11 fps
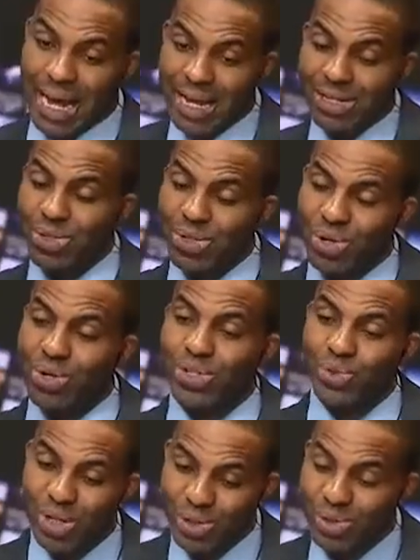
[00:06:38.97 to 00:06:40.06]
as those costs
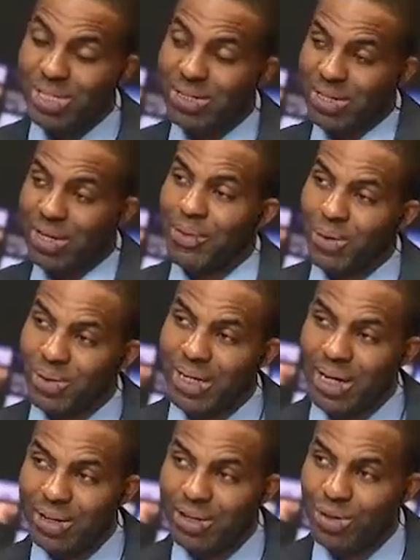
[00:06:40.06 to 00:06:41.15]
were, you still came out with a
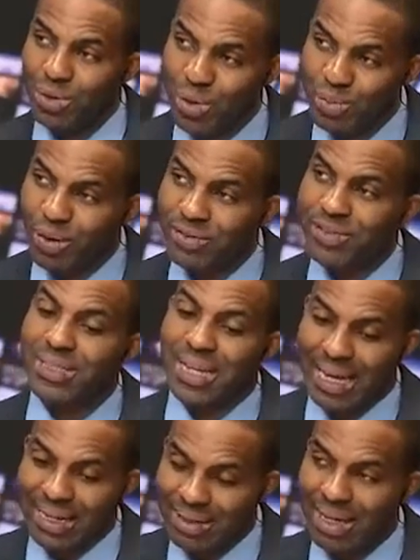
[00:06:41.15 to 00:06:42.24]
healthy gross profit
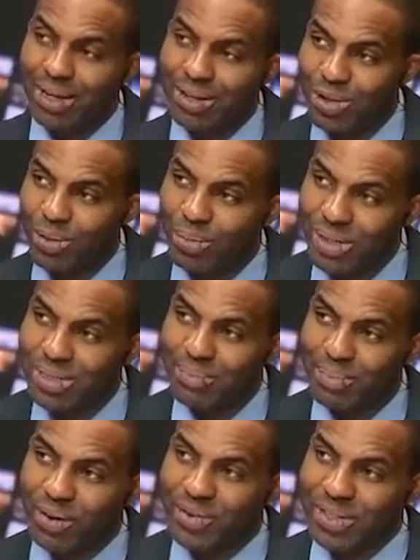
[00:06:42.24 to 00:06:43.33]
and a healthy operating
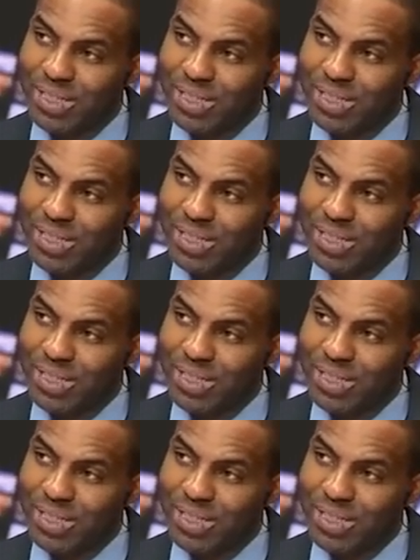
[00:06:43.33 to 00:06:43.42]
profit.